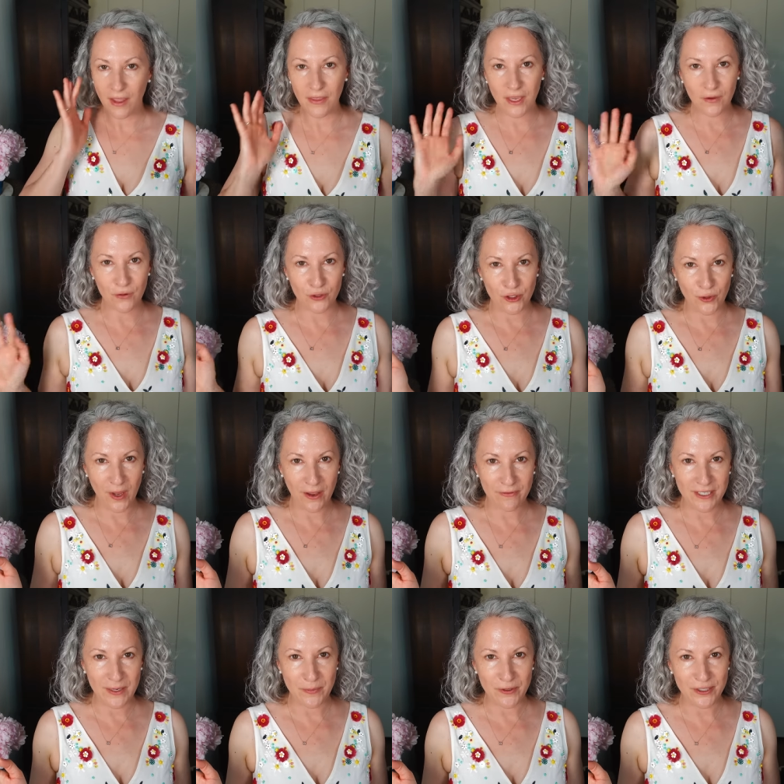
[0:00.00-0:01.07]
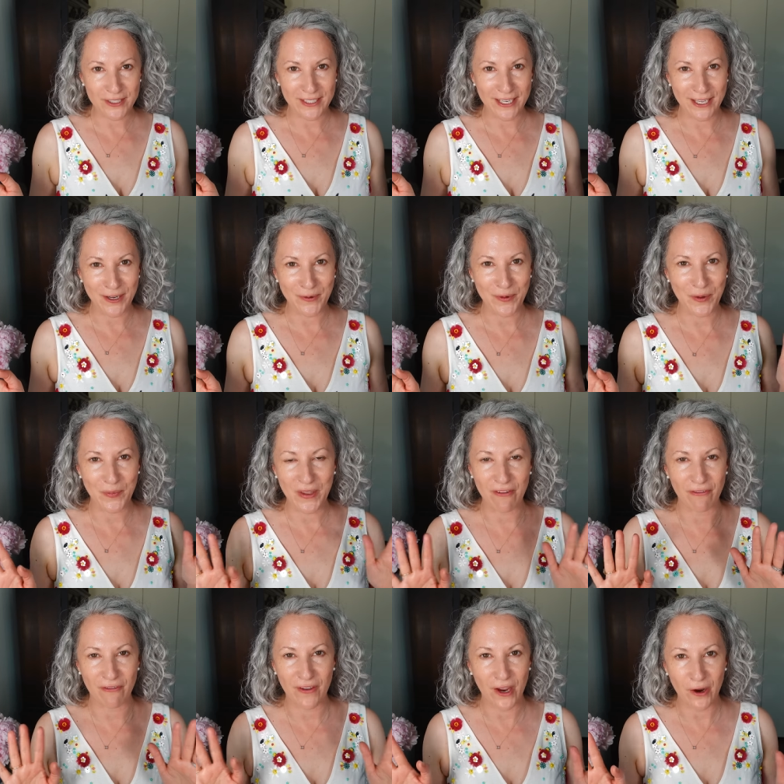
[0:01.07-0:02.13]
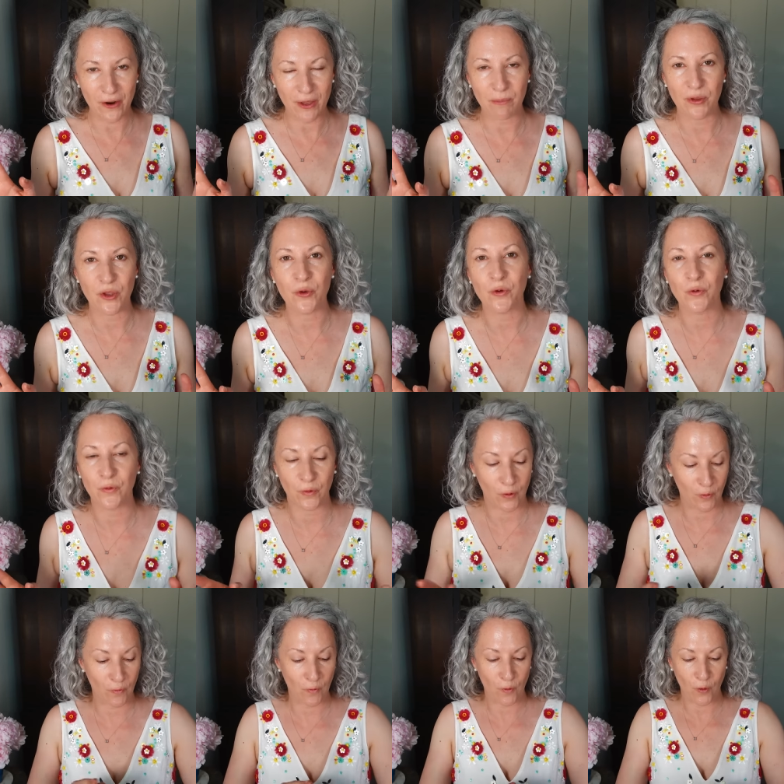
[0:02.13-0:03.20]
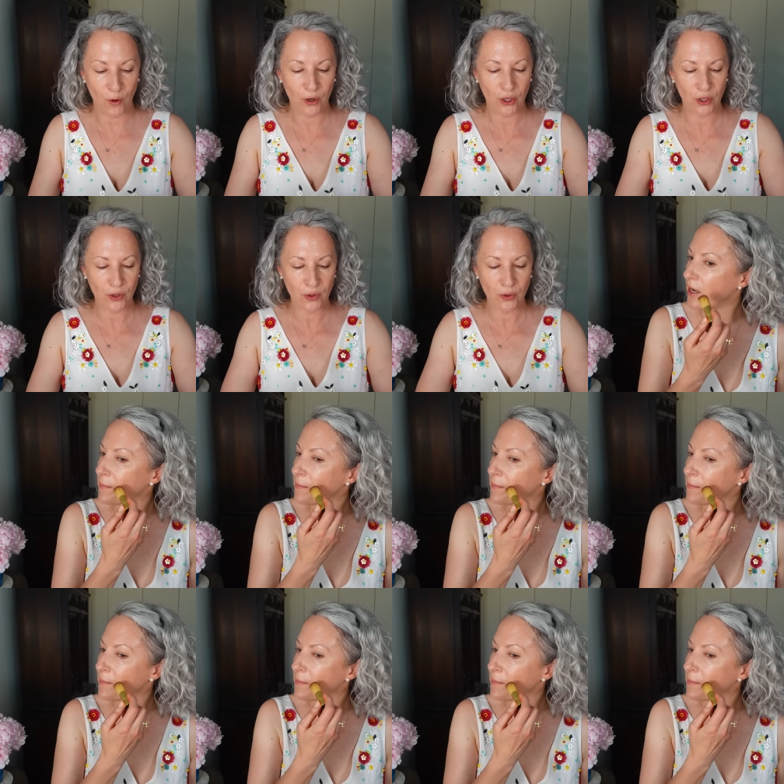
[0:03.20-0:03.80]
I think if you do have deeper skin, it will be very beautiful for you.